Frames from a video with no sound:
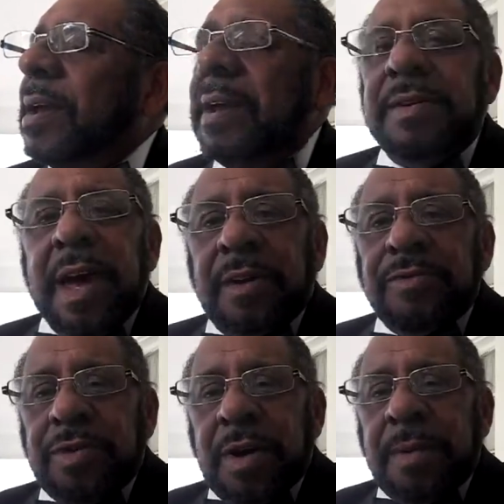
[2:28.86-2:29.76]
in Donald
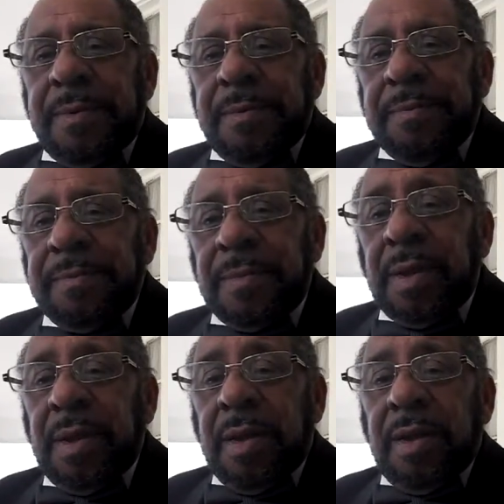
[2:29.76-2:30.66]
Trump,
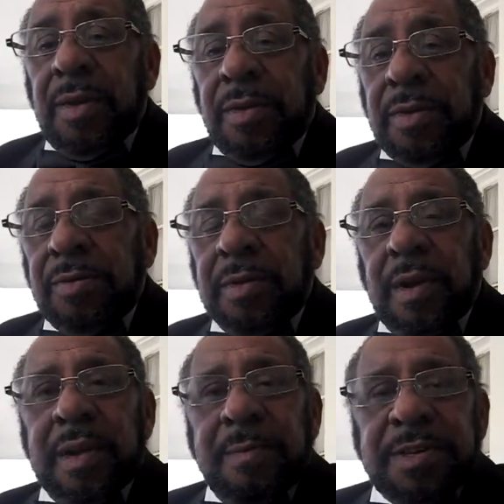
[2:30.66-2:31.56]
who,
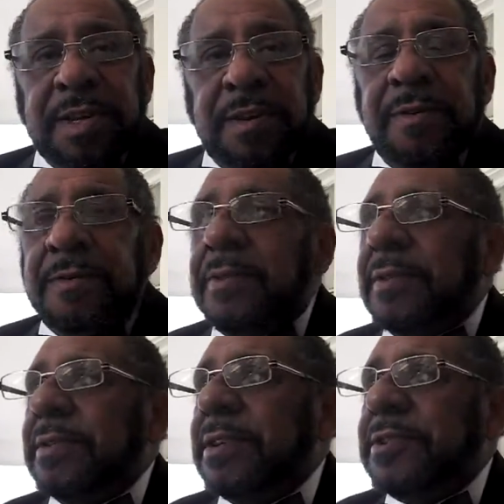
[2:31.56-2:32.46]
let me say
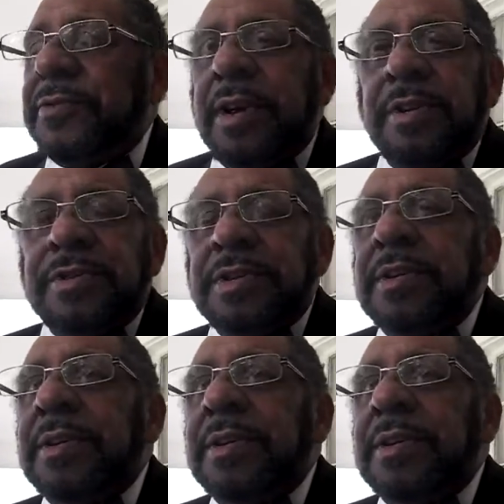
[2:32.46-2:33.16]
this first,